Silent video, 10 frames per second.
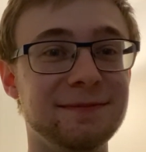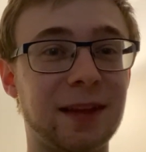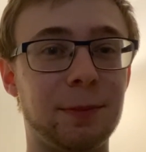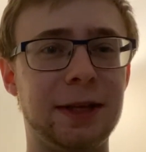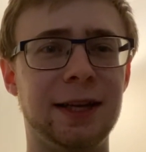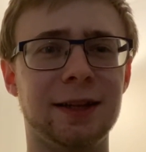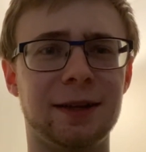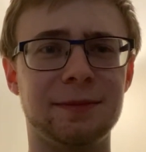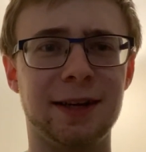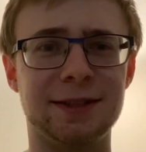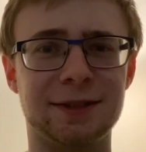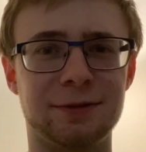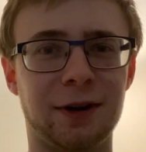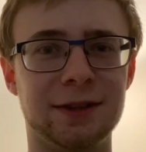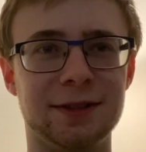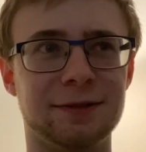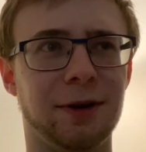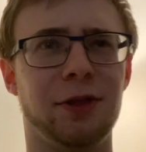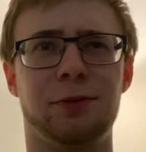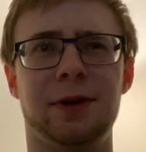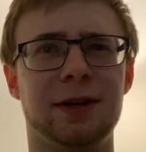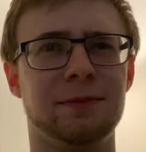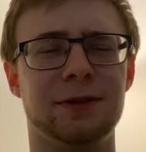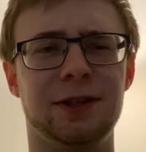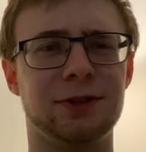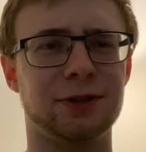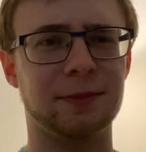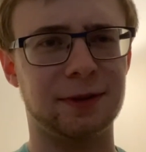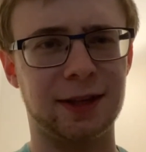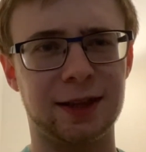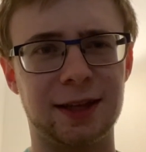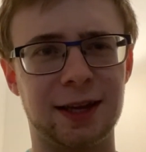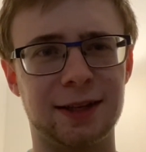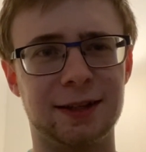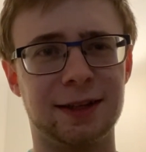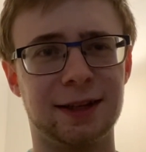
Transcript: I mean, Elon Musk runs, what, 3 companies or something like that?